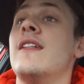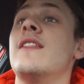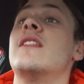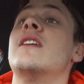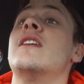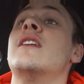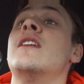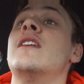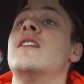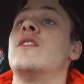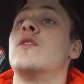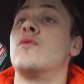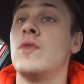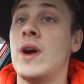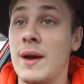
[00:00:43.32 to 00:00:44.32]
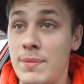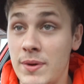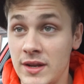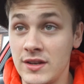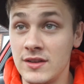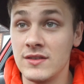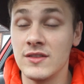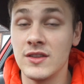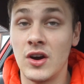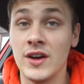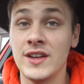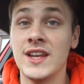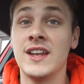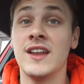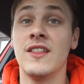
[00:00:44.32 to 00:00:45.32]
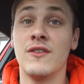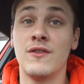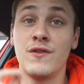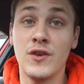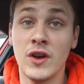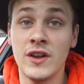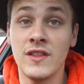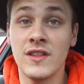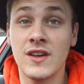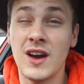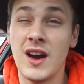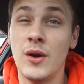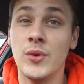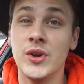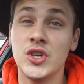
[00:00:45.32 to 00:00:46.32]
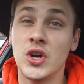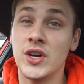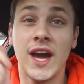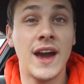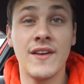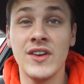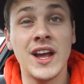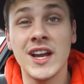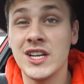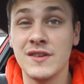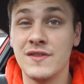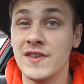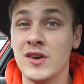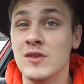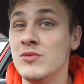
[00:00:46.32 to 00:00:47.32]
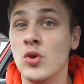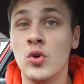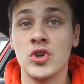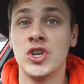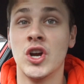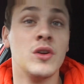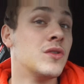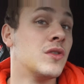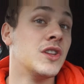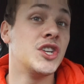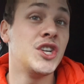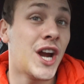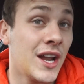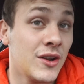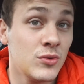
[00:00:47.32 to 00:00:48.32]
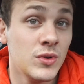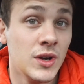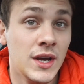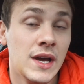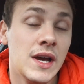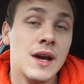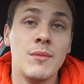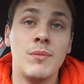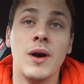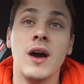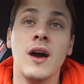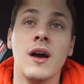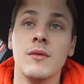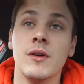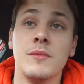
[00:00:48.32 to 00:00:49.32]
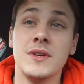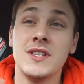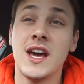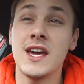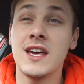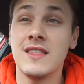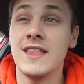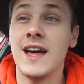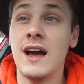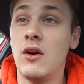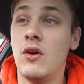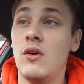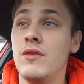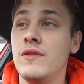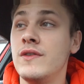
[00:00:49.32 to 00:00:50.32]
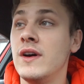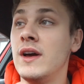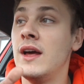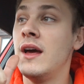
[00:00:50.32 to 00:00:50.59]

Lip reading: the wrapping that I did at the front of the car, which I haven't actually filmed or showed on the channel, but I'm going to be taking that off.